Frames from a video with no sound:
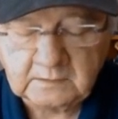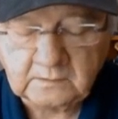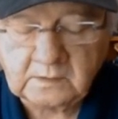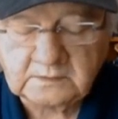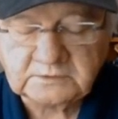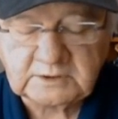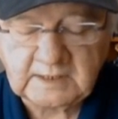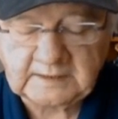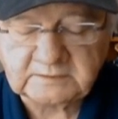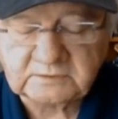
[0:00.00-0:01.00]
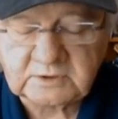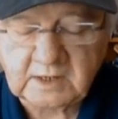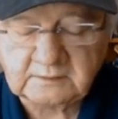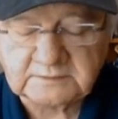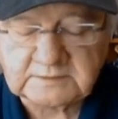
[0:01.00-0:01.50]
Long Shots,
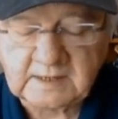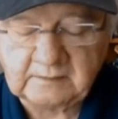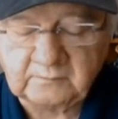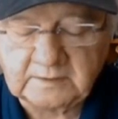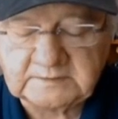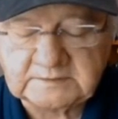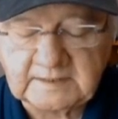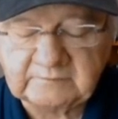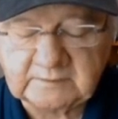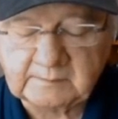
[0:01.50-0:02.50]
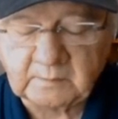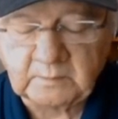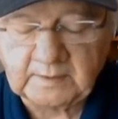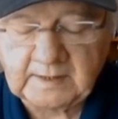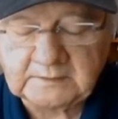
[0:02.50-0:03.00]
Charlestown, race 7, number
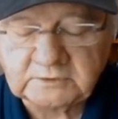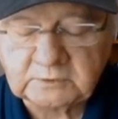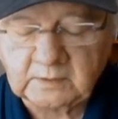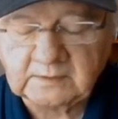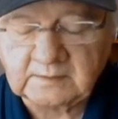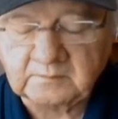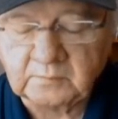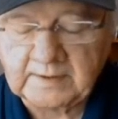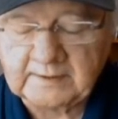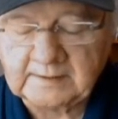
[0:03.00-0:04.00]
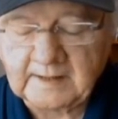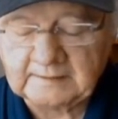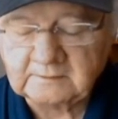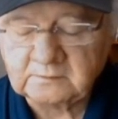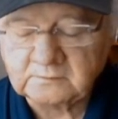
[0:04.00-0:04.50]
1A, short and inbred, a
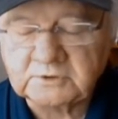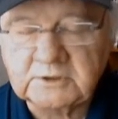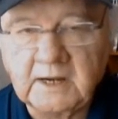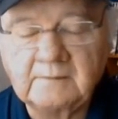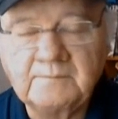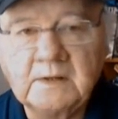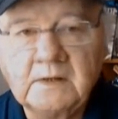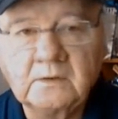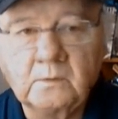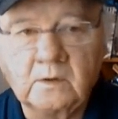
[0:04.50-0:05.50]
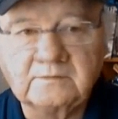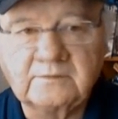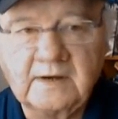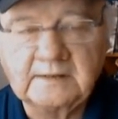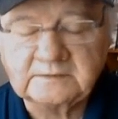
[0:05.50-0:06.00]
9-2 shot,
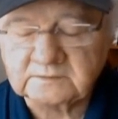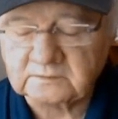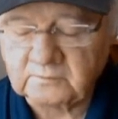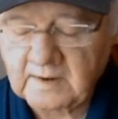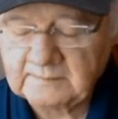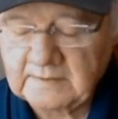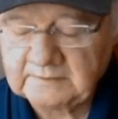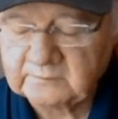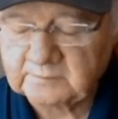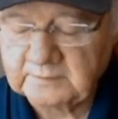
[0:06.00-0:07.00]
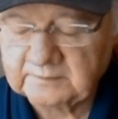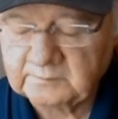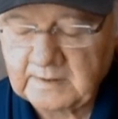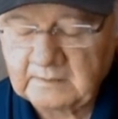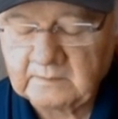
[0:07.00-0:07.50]
qualifies as a Trackmaster Plus
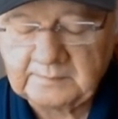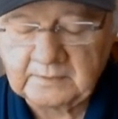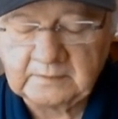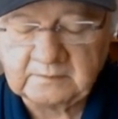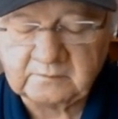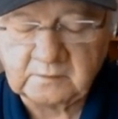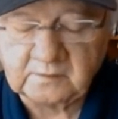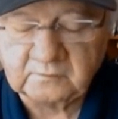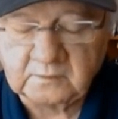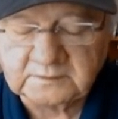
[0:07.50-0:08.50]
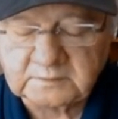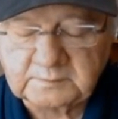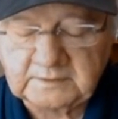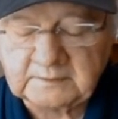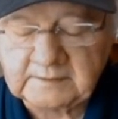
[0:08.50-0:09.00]
Power Pony, is the overall
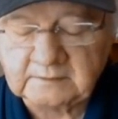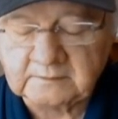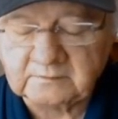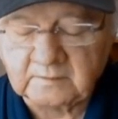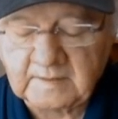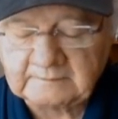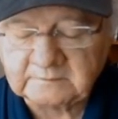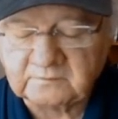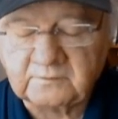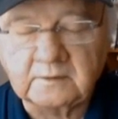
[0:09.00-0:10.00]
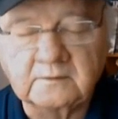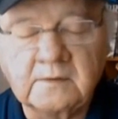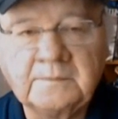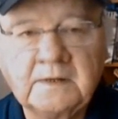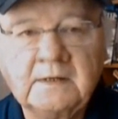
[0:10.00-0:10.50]
speed leader in this allowance field.
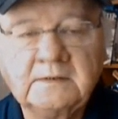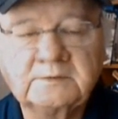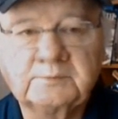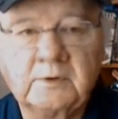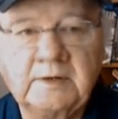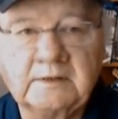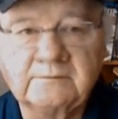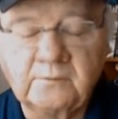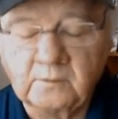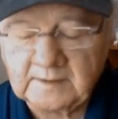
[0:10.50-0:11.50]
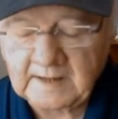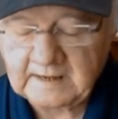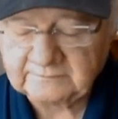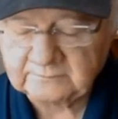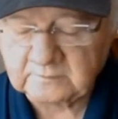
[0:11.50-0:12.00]
Sprinting at
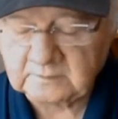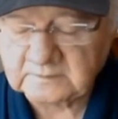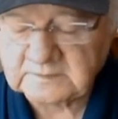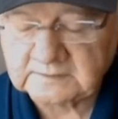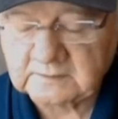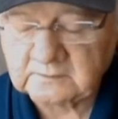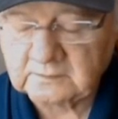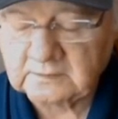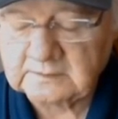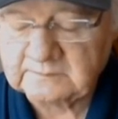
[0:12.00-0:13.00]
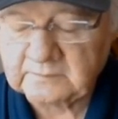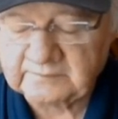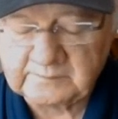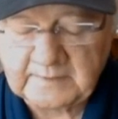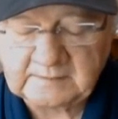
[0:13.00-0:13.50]
4.5 furlongs the dirt, comes
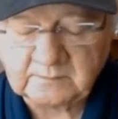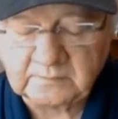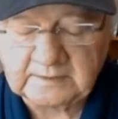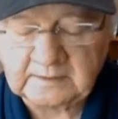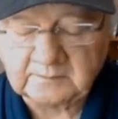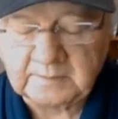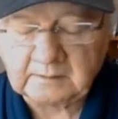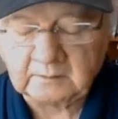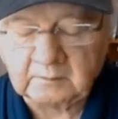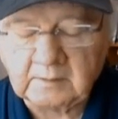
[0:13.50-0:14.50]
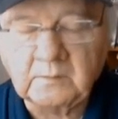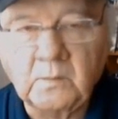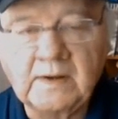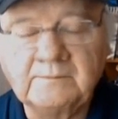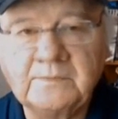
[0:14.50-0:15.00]
off a maiden-breaking power run
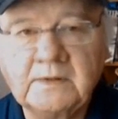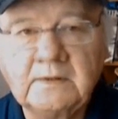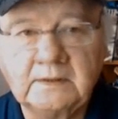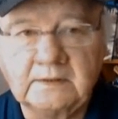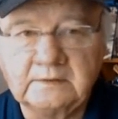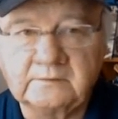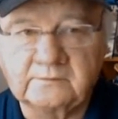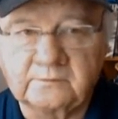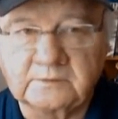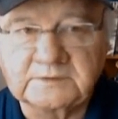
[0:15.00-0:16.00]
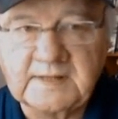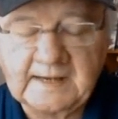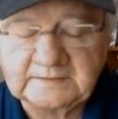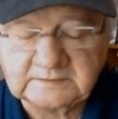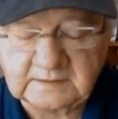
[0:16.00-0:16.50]
win in his first
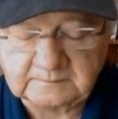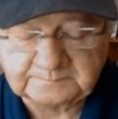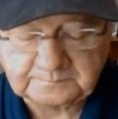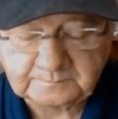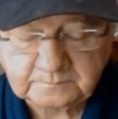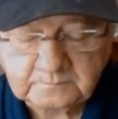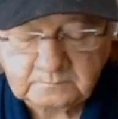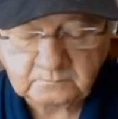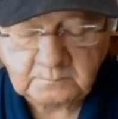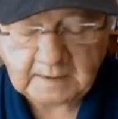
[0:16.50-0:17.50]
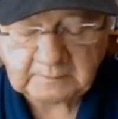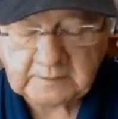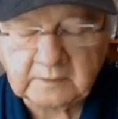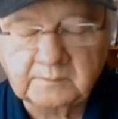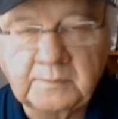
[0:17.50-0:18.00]
asking.
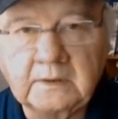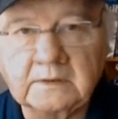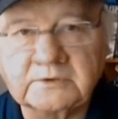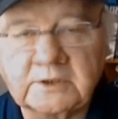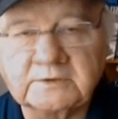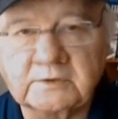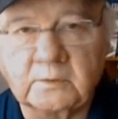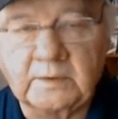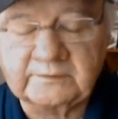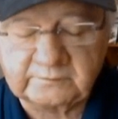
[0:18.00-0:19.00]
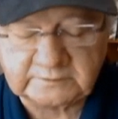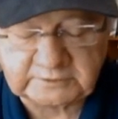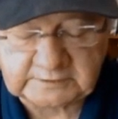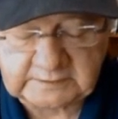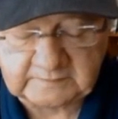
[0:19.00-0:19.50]
Mountaineer Park, Chester, West
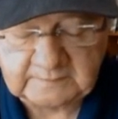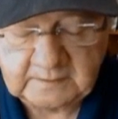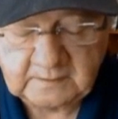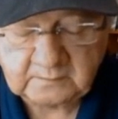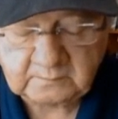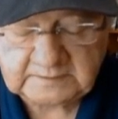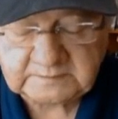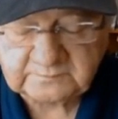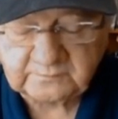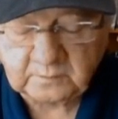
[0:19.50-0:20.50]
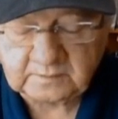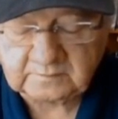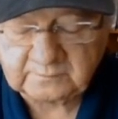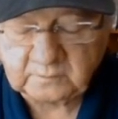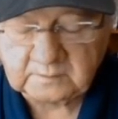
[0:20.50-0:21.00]
Virginia. Race 4,
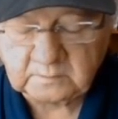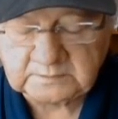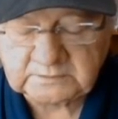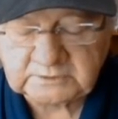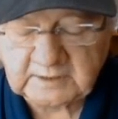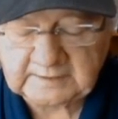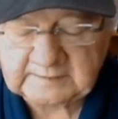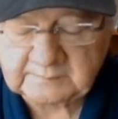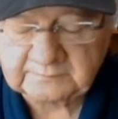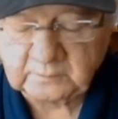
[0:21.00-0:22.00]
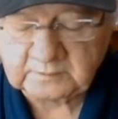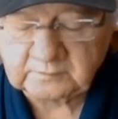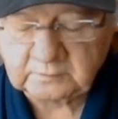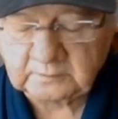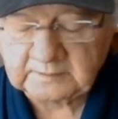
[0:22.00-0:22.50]
the 4-1 shot. Number 4,
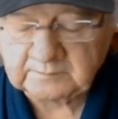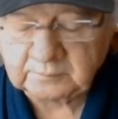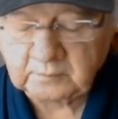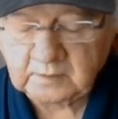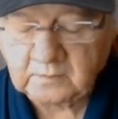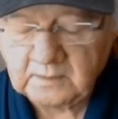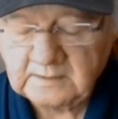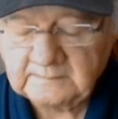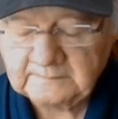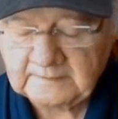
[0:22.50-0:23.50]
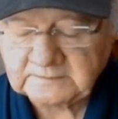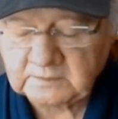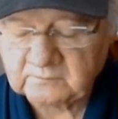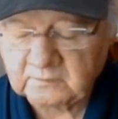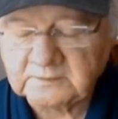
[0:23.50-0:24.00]
Touring Pro. Nice
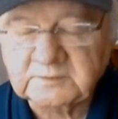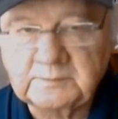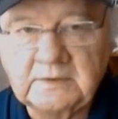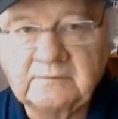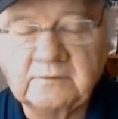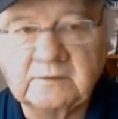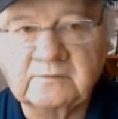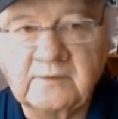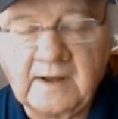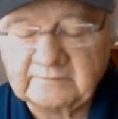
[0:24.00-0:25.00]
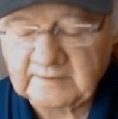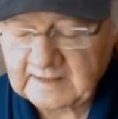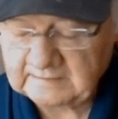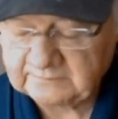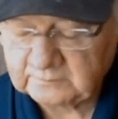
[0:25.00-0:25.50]
overall speed for this
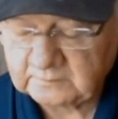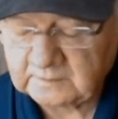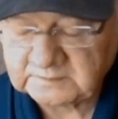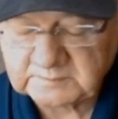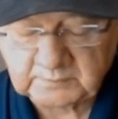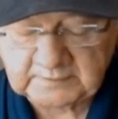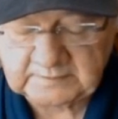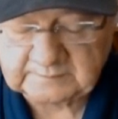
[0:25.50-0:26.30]
5.5 furlong sprint.